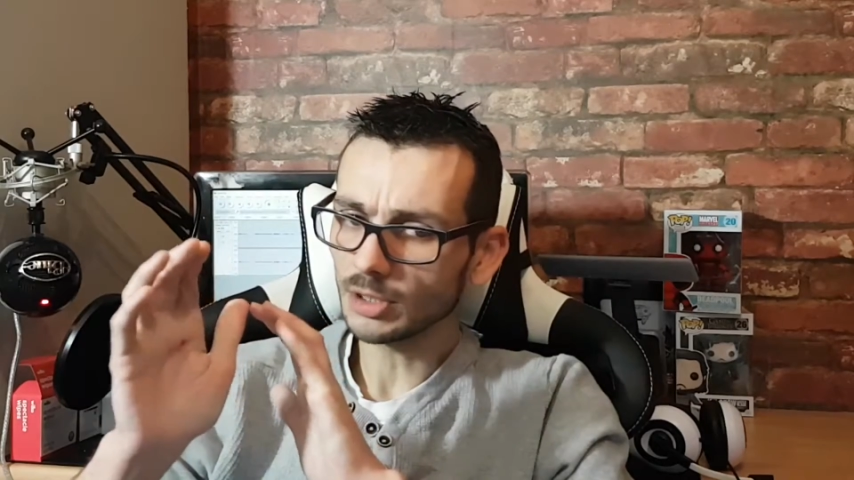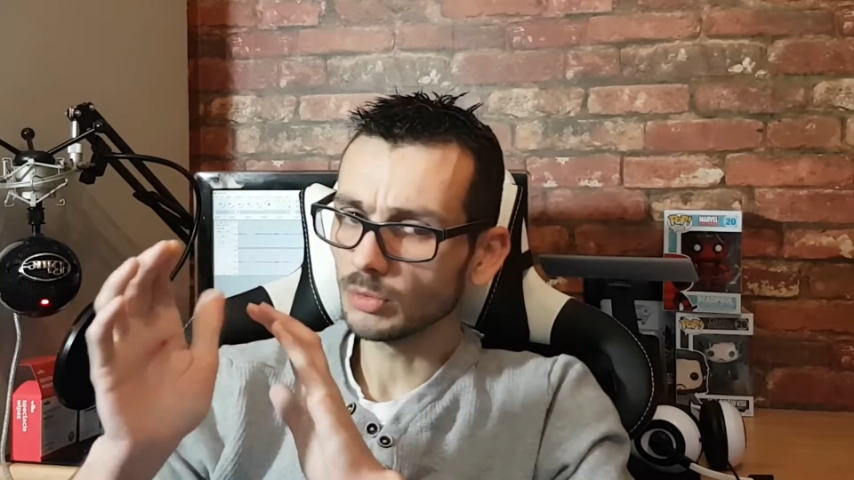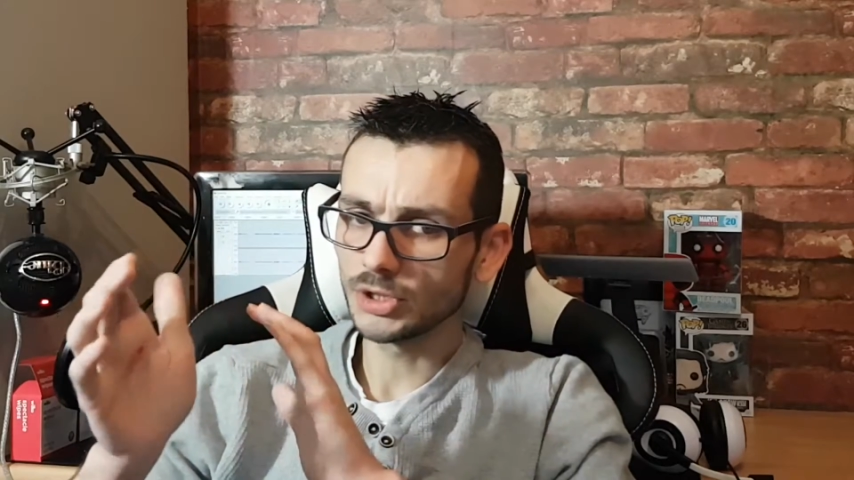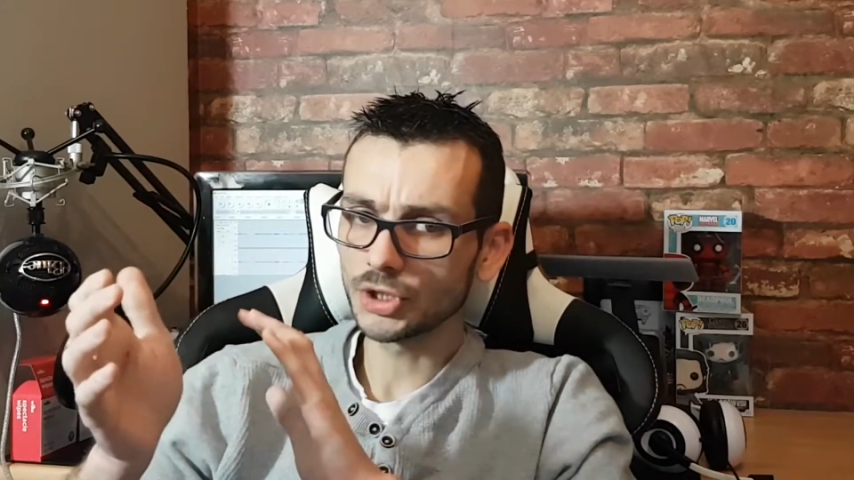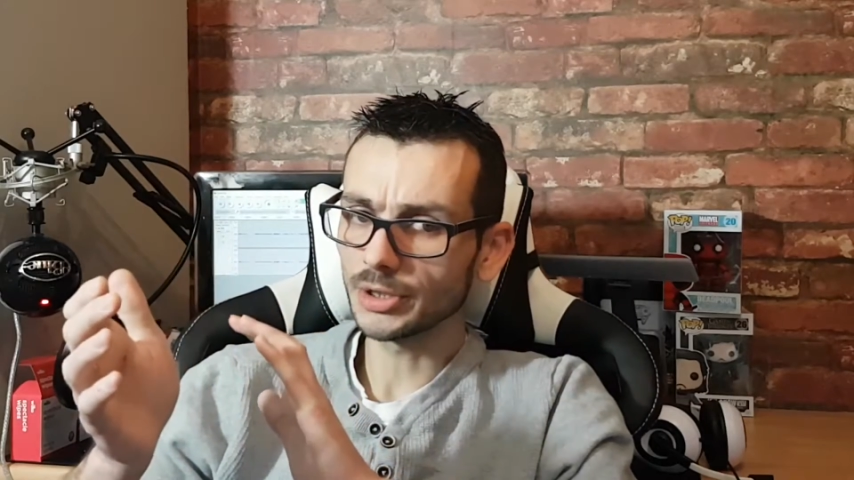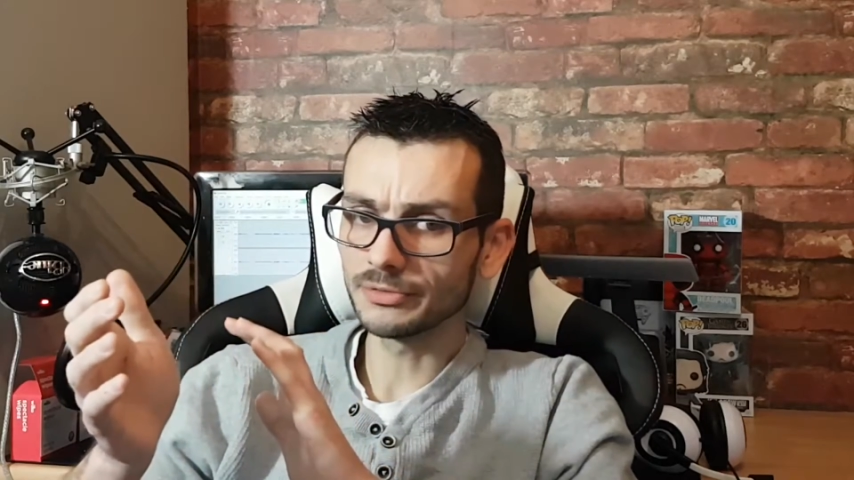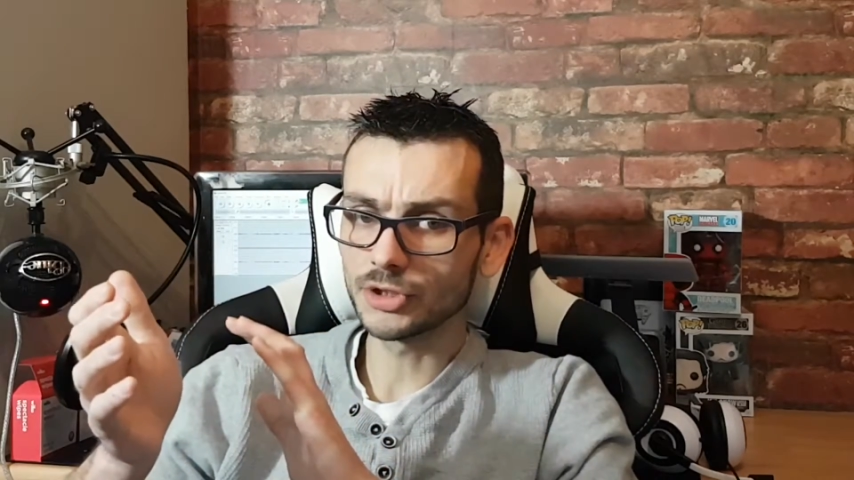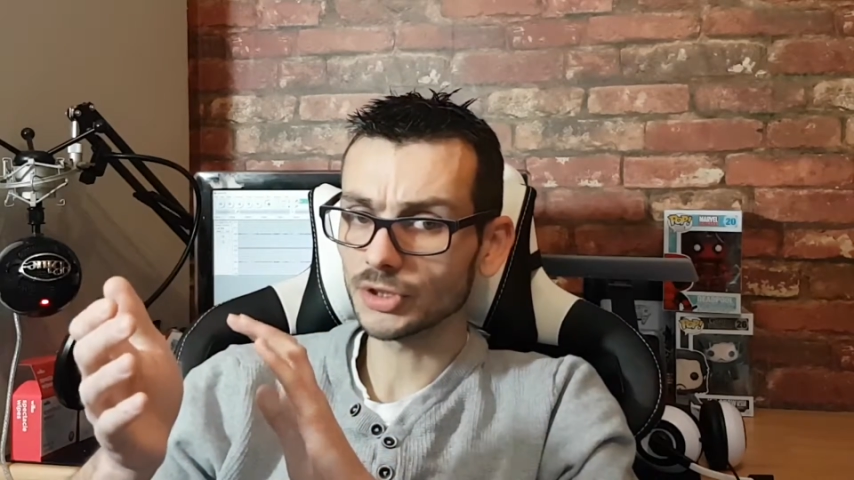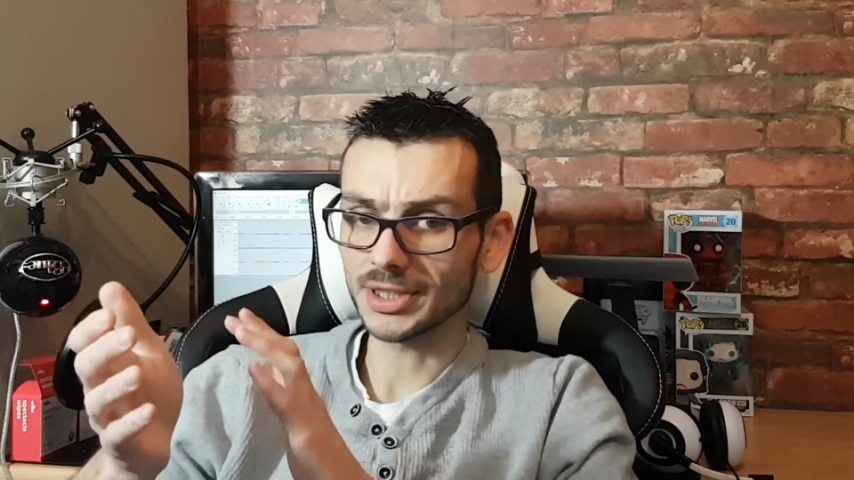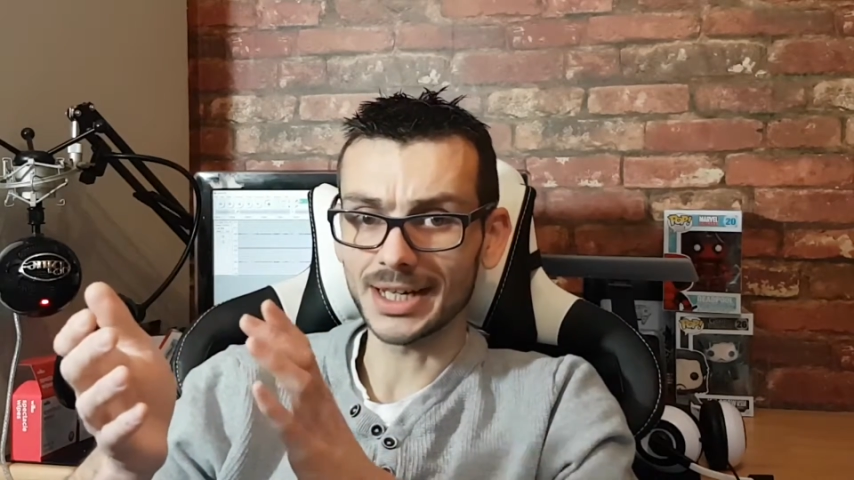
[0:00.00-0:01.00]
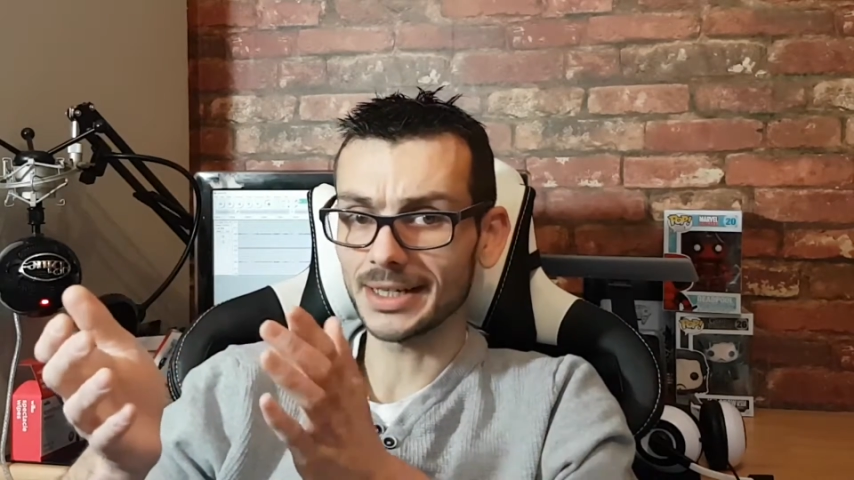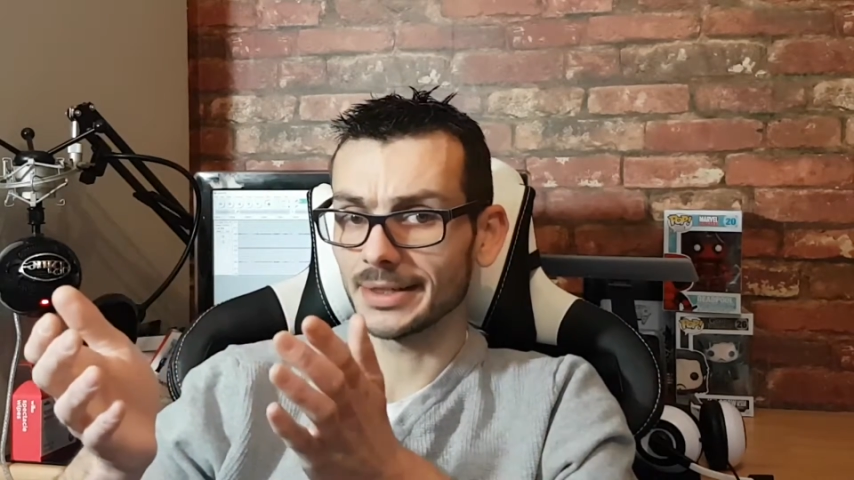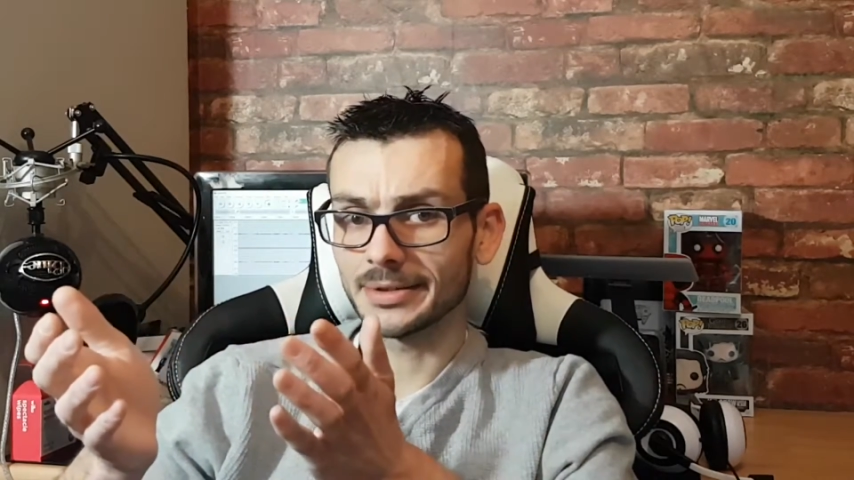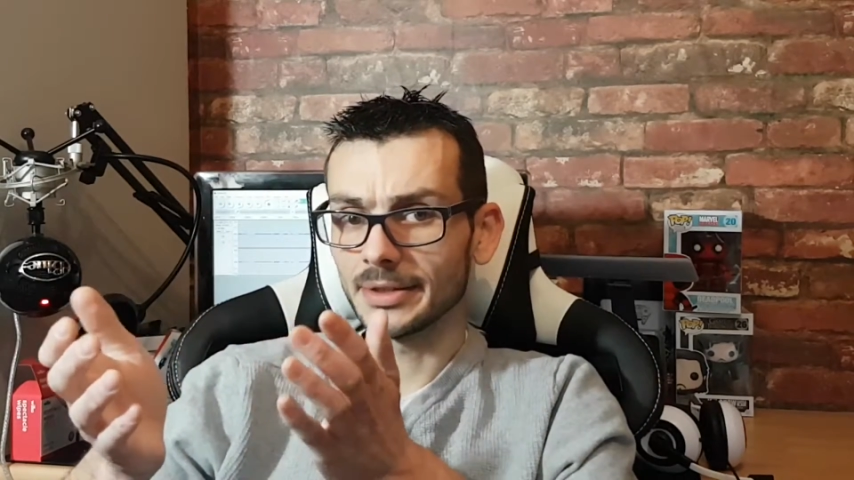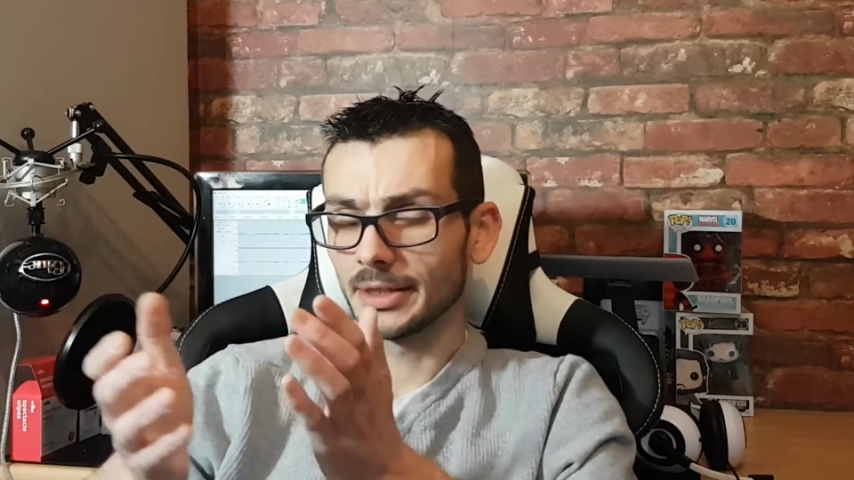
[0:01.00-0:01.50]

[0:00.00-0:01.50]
we should have just had